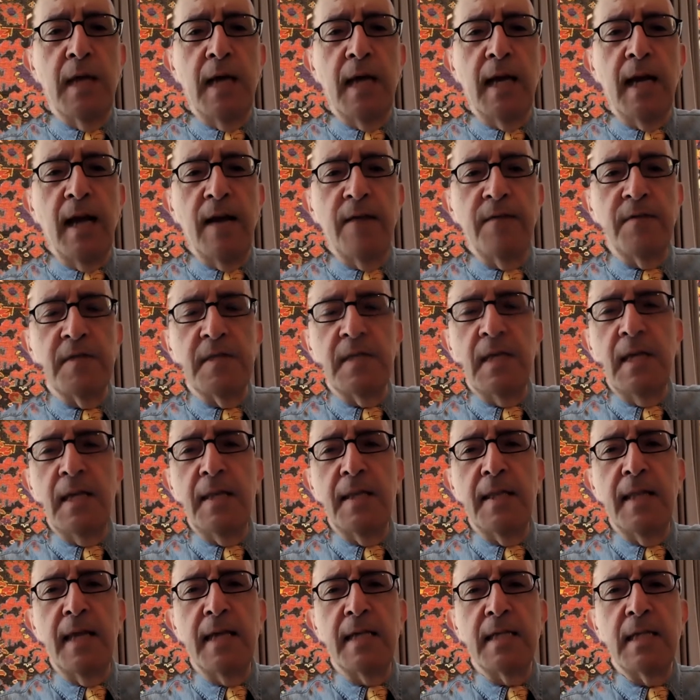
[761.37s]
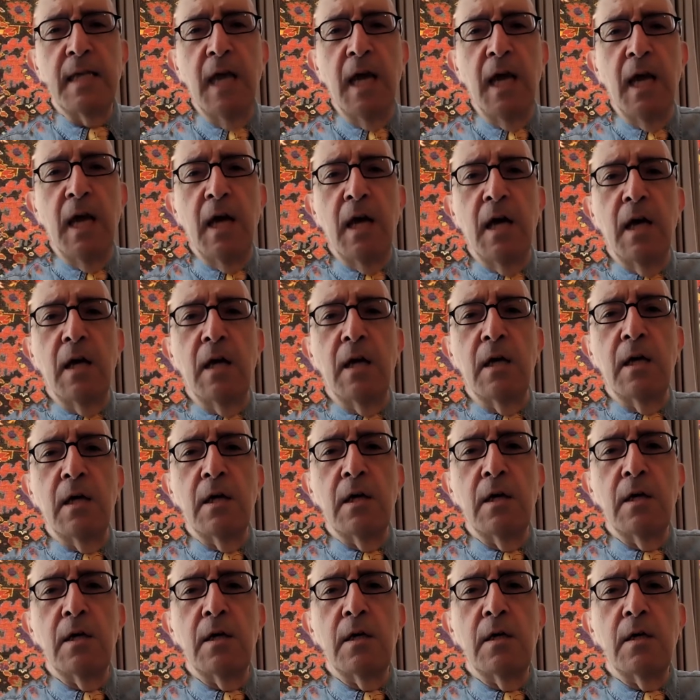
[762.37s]
And I've said that
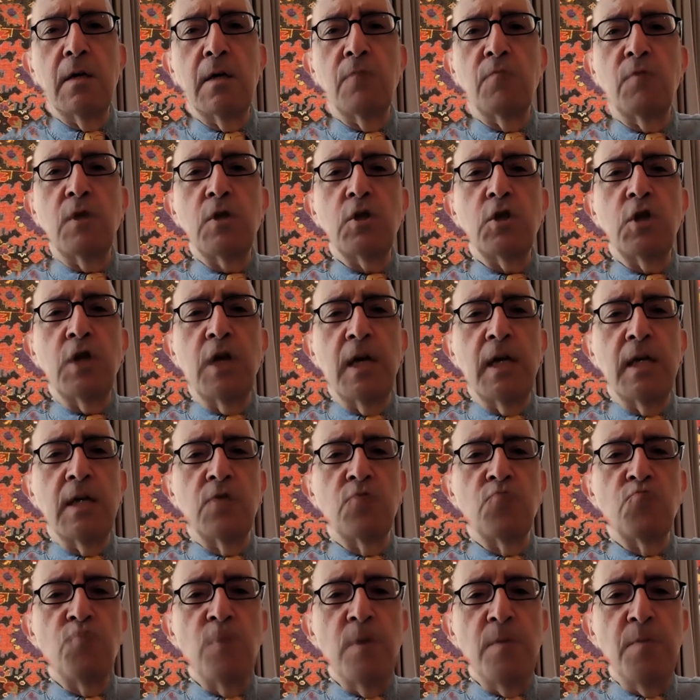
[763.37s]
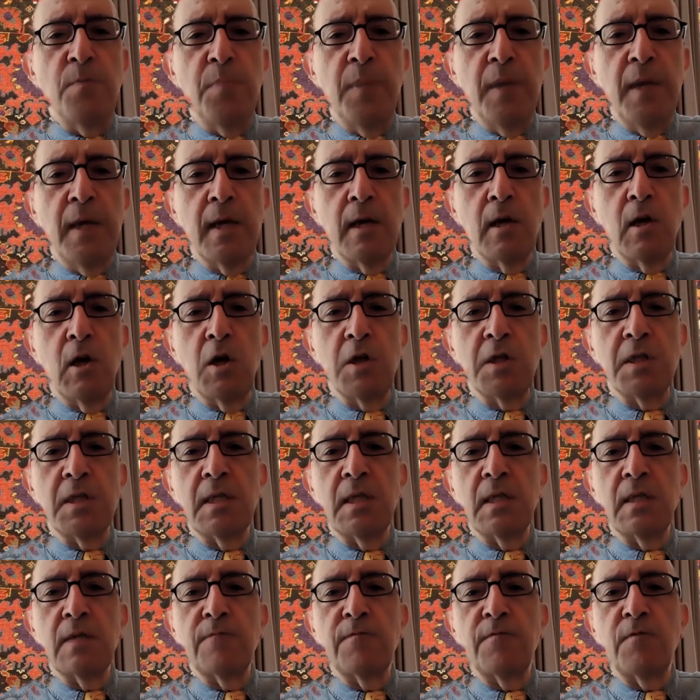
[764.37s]
Russia is reaping losses